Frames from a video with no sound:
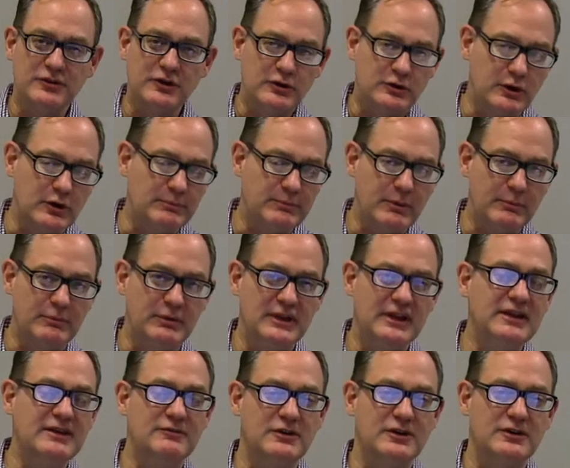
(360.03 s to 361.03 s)
a group of
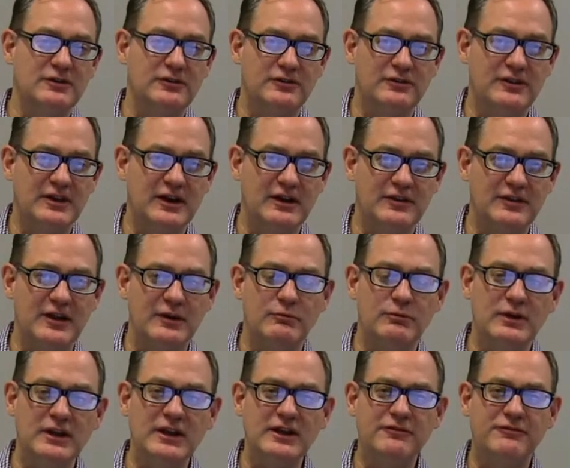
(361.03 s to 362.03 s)
believers there that
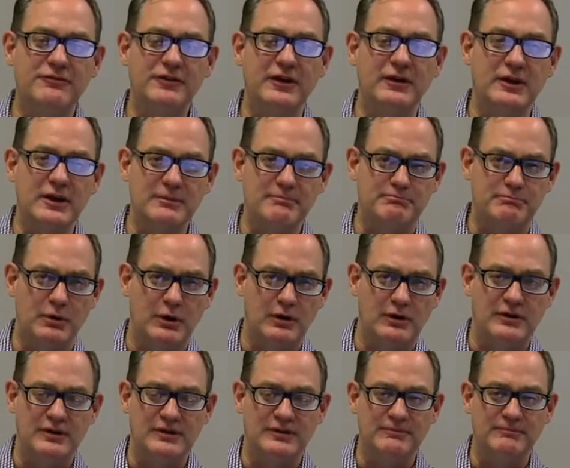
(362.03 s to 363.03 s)
really felt a
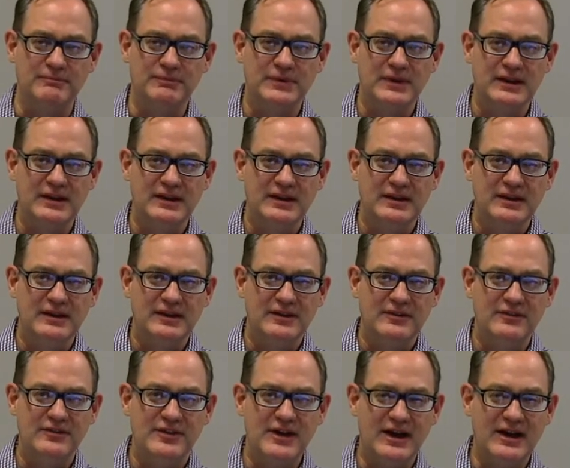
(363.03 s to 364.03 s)
burden
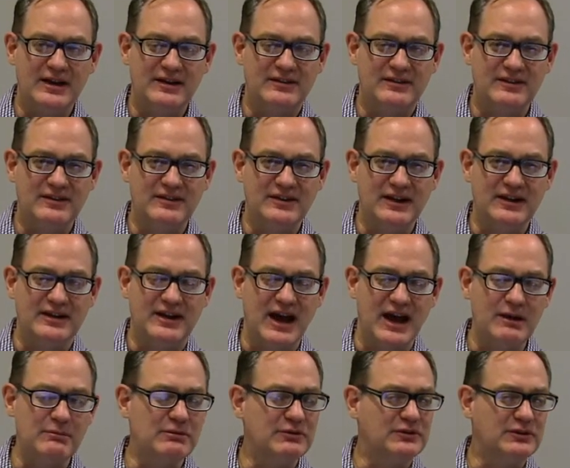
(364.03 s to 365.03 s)
that
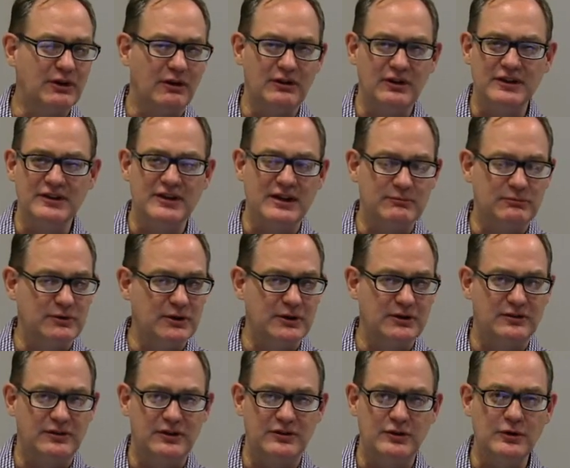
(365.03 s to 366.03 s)
God was calling them
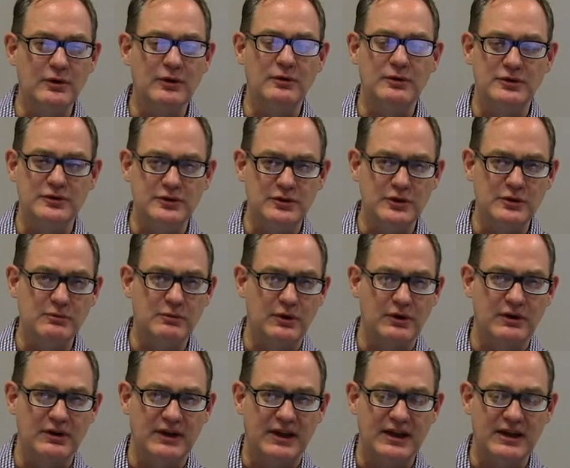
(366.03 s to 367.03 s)
to do a new
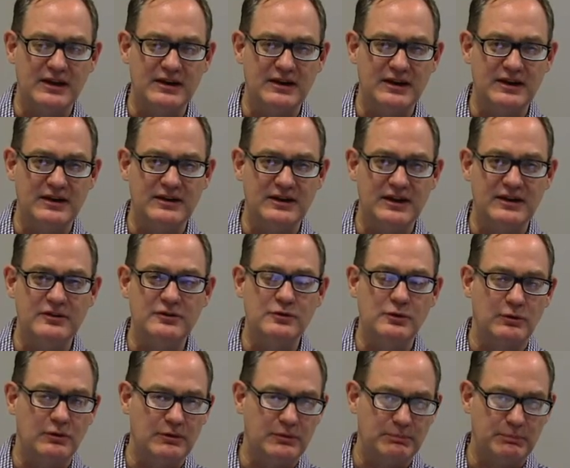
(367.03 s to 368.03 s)
work in
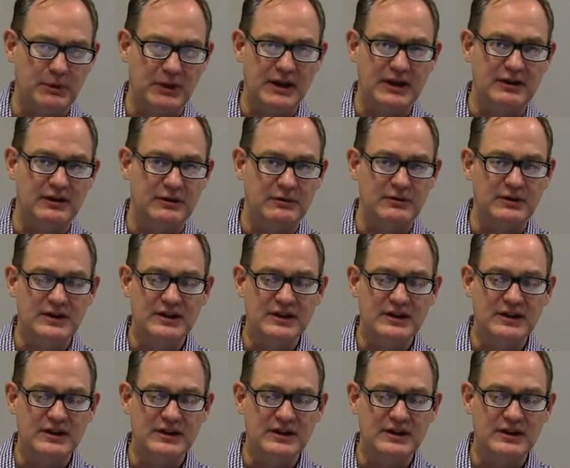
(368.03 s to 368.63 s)
North Plano.